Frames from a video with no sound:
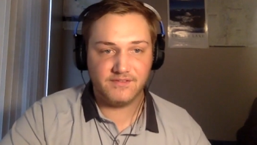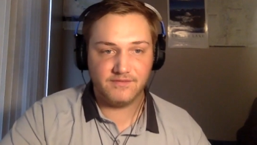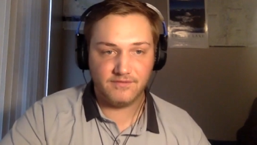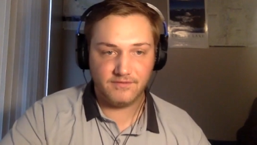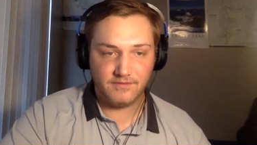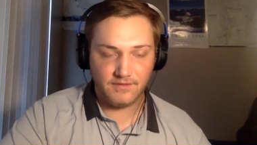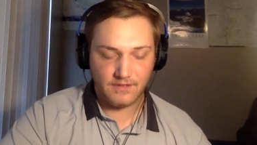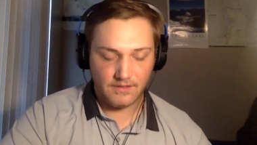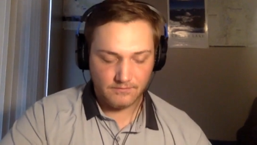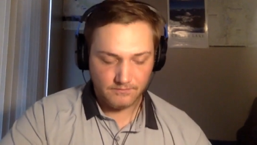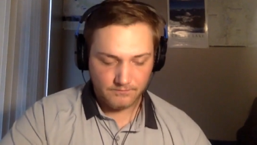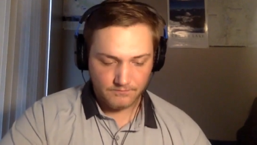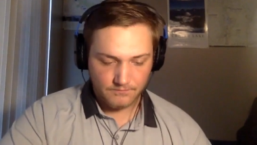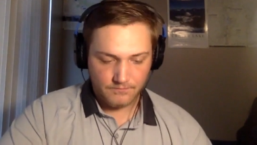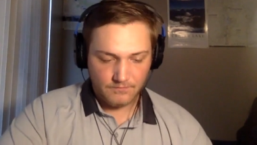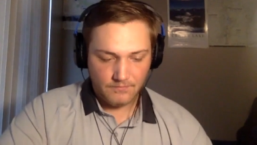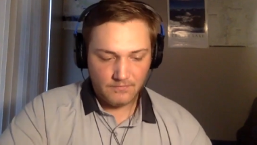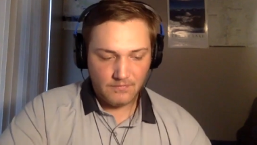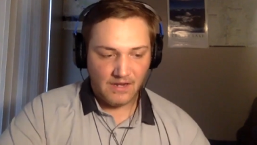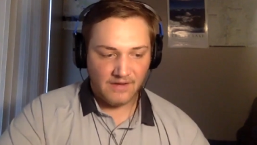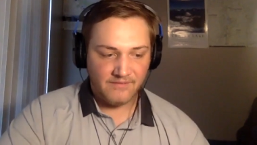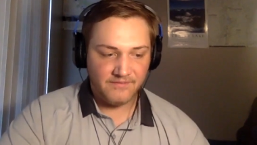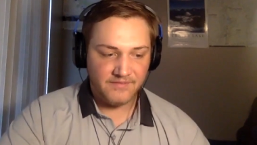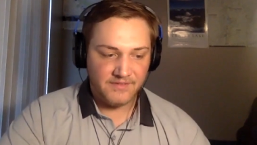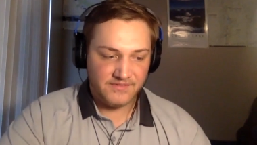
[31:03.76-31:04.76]
of
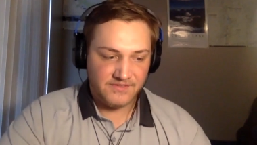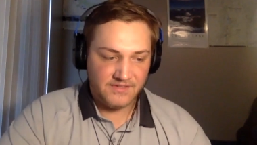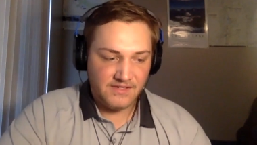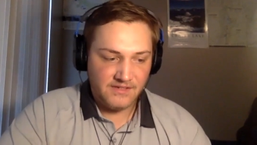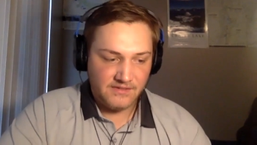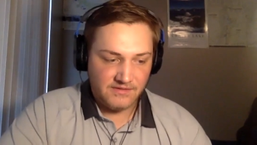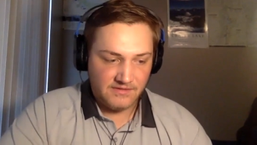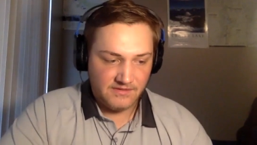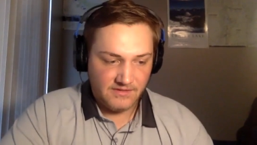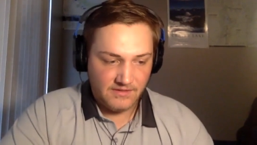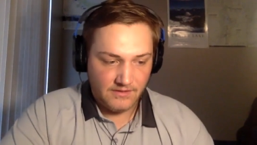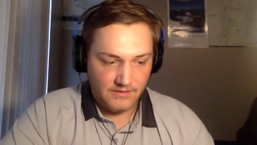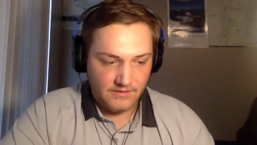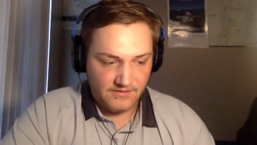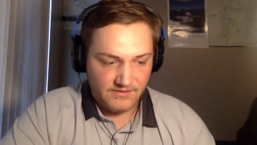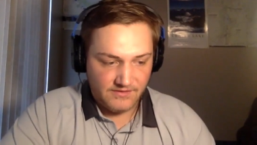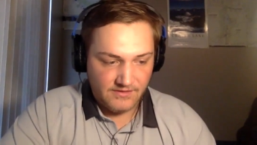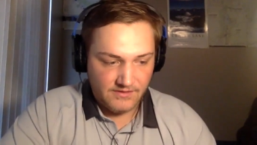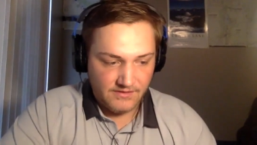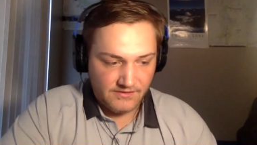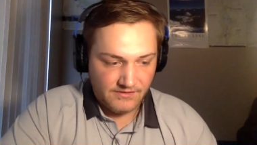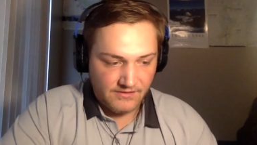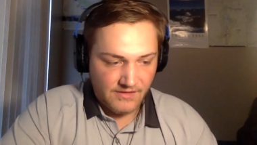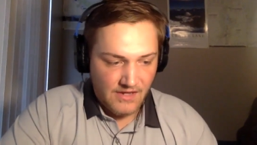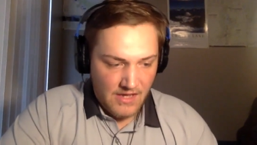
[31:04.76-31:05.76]
the season. This
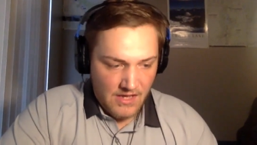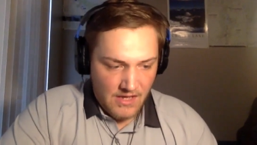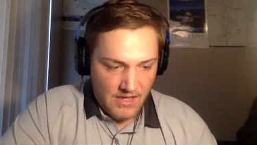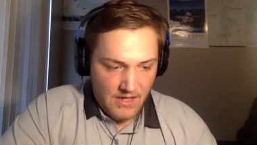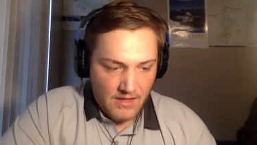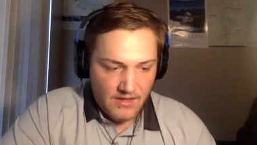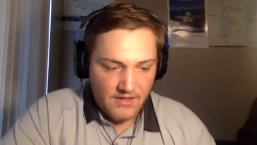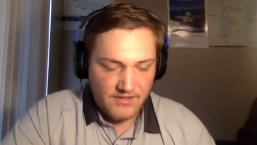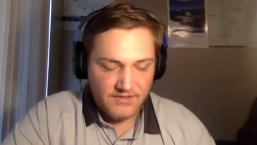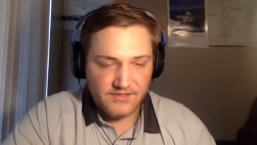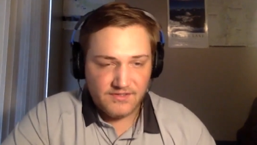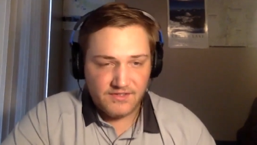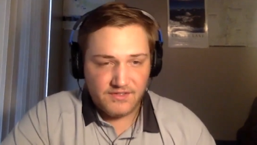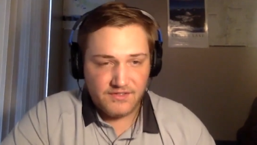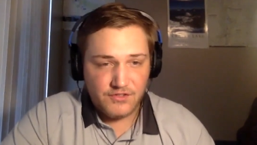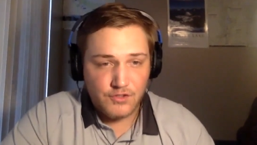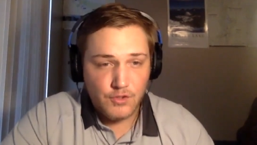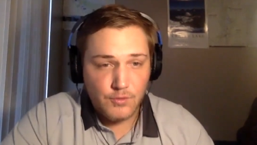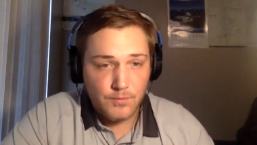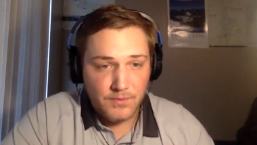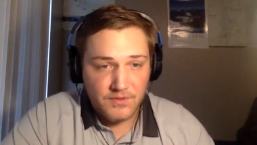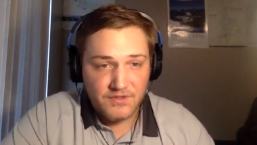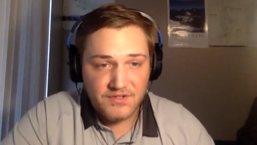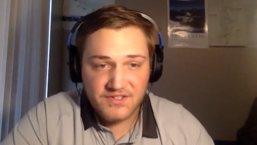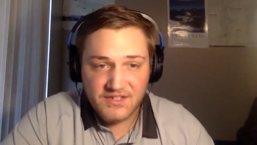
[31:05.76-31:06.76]
is the
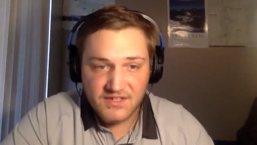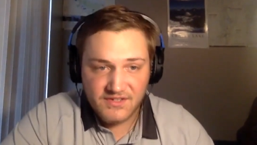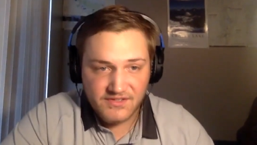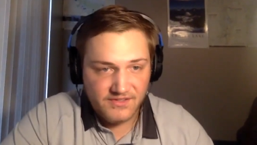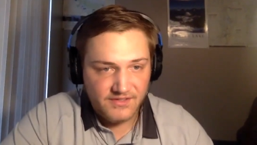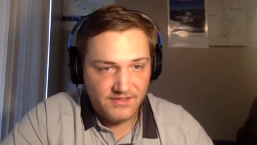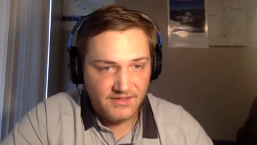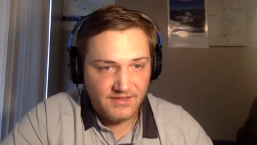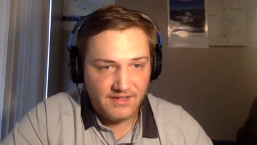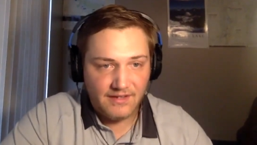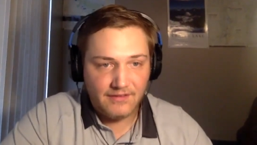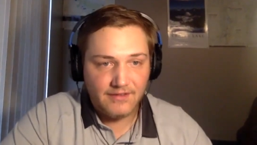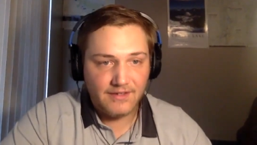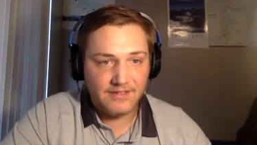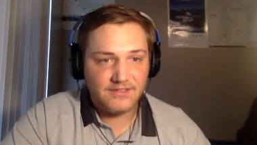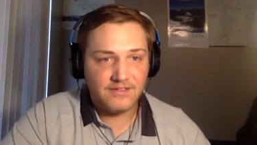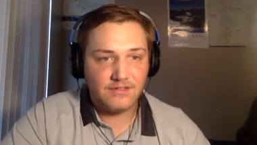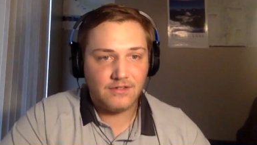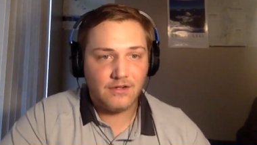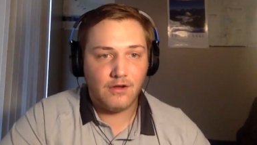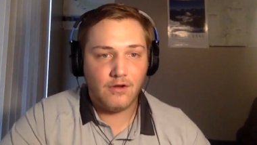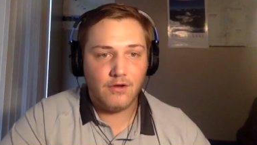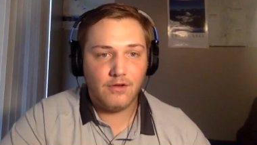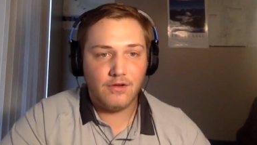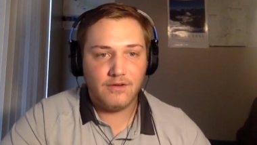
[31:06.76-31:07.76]
super season, they like to
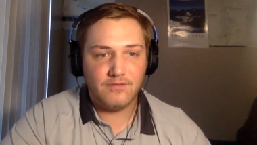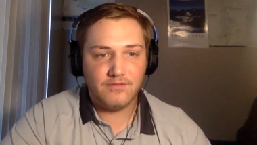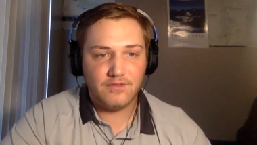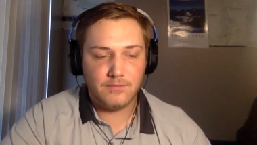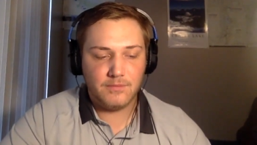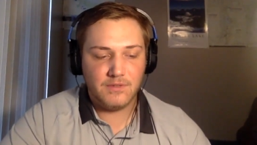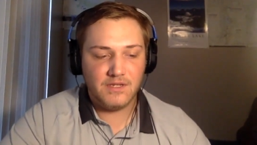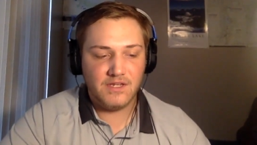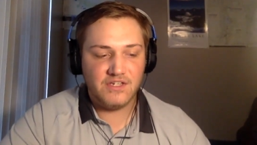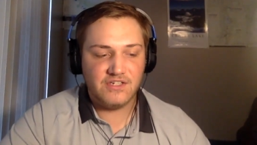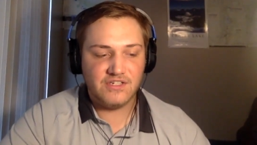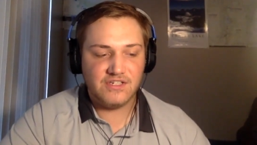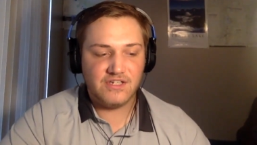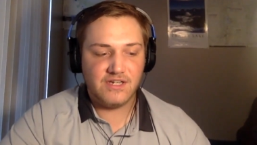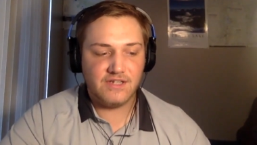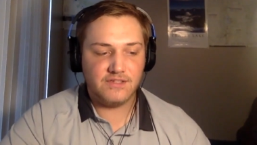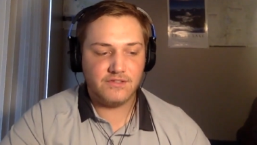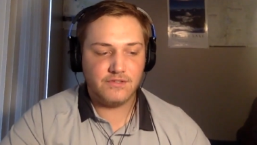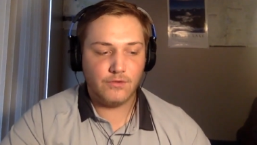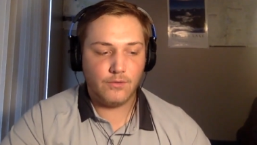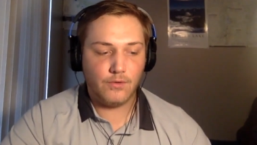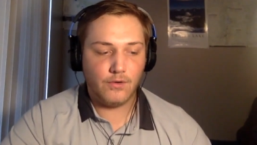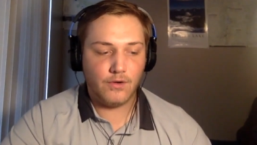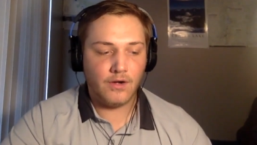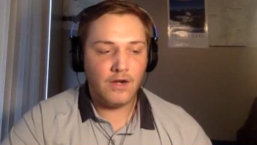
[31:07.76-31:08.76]
call it, of the PGA
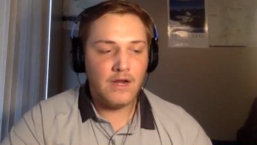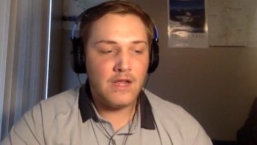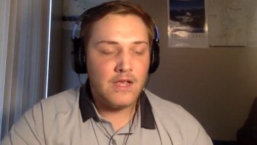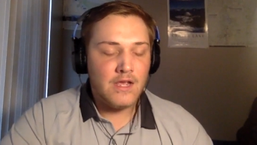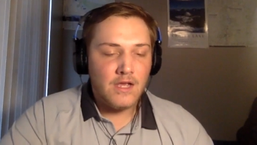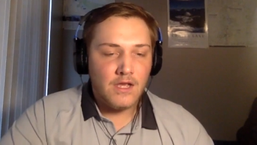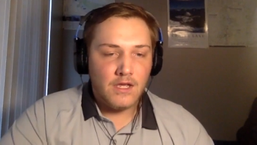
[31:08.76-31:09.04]
Tour.